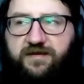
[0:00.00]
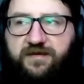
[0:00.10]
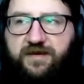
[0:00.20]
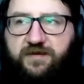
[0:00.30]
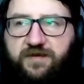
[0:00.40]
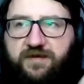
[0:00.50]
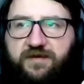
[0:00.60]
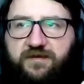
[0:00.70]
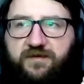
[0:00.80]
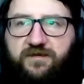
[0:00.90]
then
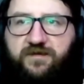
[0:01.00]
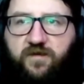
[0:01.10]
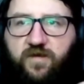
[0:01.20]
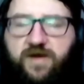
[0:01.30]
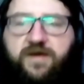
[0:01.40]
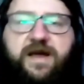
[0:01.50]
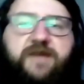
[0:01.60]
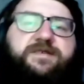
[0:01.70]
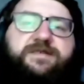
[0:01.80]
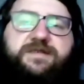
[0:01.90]
we're
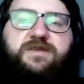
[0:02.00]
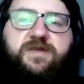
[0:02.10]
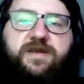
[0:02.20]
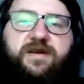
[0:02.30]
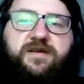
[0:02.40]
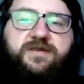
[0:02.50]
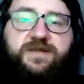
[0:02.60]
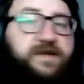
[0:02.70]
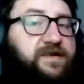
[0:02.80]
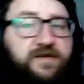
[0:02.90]
allowed to see who they are,
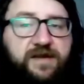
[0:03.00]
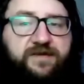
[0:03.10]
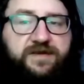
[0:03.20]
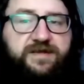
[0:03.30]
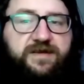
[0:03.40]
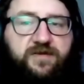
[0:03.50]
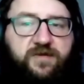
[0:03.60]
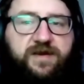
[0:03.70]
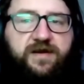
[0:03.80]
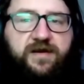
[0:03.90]
just like they're allowed to see who
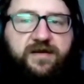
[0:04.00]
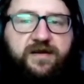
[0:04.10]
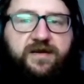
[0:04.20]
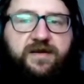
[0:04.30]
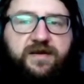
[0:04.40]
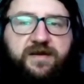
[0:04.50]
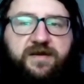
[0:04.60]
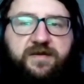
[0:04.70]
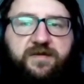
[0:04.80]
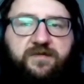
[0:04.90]
we are.
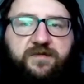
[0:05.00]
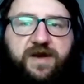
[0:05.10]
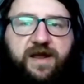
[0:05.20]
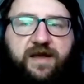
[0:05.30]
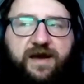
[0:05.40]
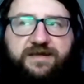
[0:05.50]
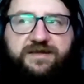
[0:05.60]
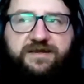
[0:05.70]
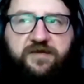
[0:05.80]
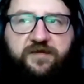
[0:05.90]
But I
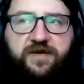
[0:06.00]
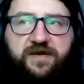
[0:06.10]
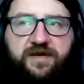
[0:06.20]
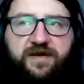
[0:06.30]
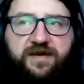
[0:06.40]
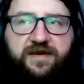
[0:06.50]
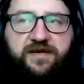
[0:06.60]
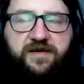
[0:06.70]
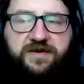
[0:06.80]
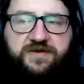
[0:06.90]
still feel in
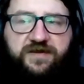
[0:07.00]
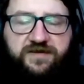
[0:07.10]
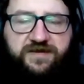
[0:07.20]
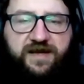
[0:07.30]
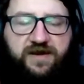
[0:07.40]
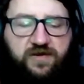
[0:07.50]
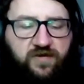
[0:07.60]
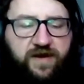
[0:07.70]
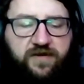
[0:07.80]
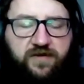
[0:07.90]
our country there's that
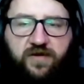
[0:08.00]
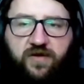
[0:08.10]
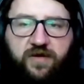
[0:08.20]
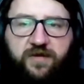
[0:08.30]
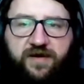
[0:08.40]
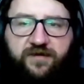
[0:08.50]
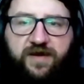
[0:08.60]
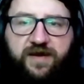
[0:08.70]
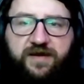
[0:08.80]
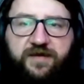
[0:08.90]
greater norm of
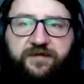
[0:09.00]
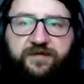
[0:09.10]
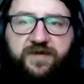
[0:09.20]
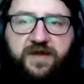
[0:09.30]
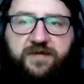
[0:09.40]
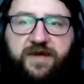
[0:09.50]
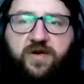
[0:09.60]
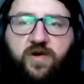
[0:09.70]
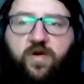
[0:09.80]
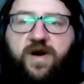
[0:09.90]
like
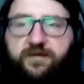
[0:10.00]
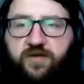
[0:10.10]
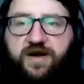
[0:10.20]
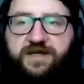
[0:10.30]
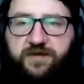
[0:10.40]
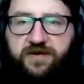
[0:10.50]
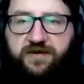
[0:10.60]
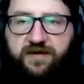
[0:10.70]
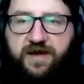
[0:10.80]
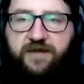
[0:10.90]
people who want to
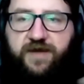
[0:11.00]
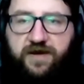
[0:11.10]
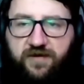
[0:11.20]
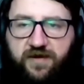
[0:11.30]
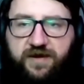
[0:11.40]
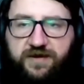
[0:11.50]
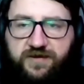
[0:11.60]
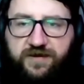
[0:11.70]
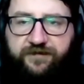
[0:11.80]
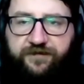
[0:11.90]
prosper and better our country.